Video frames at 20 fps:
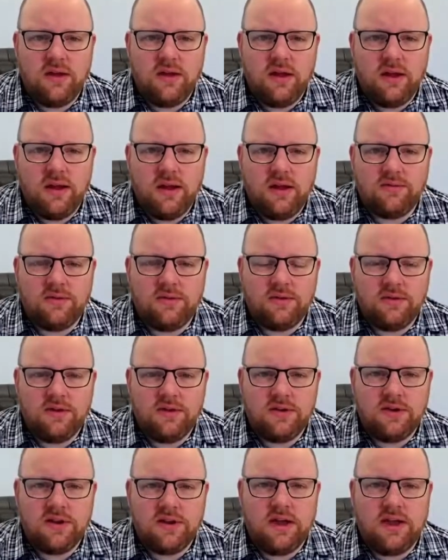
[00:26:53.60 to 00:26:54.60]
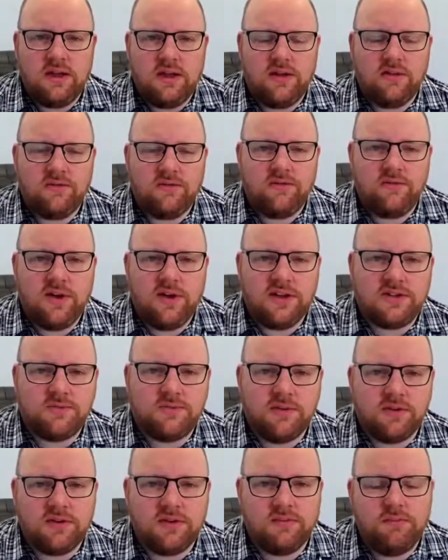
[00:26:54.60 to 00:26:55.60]
UK
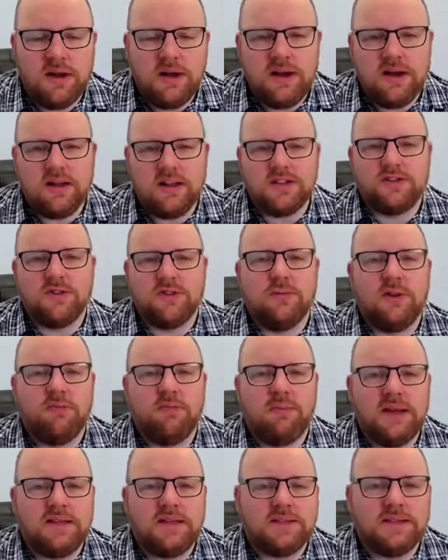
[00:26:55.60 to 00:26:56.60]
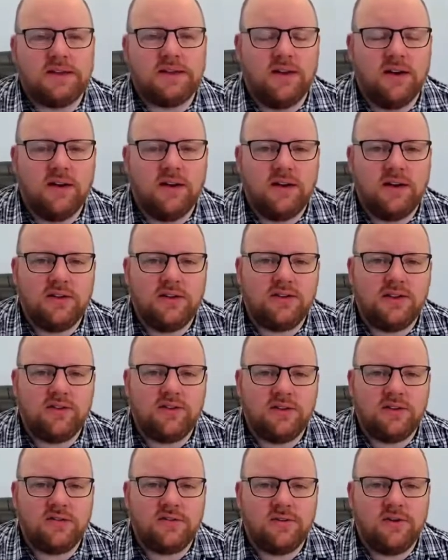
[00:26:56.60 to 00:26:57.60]
Facebook billing is normally based in Ireland, if
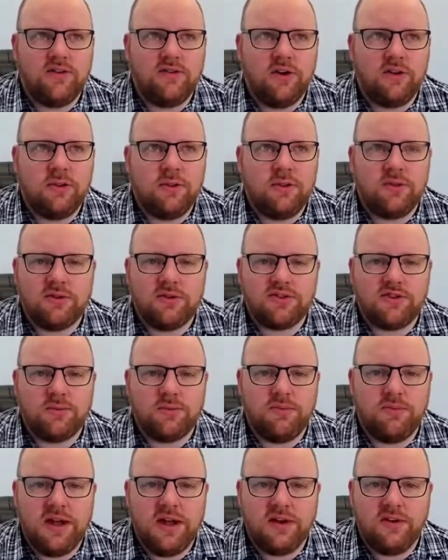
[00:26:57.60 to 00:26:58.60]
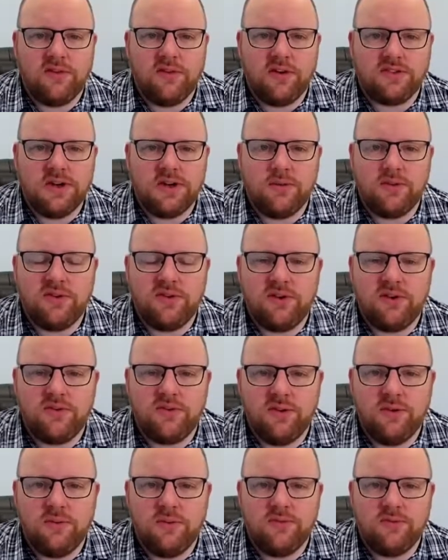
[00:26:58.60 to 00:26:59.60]
I remember off the top of my head. I've not dealt with it in a
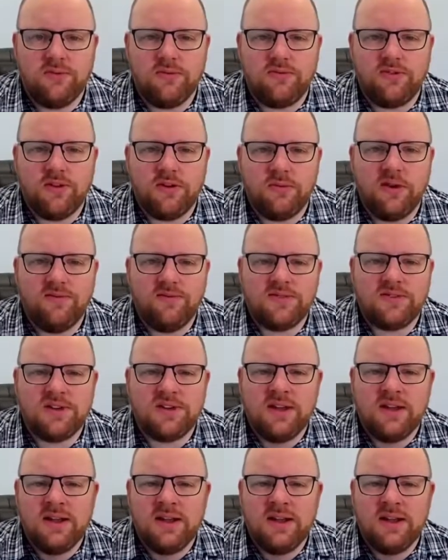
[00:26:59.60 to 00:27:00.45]
few months.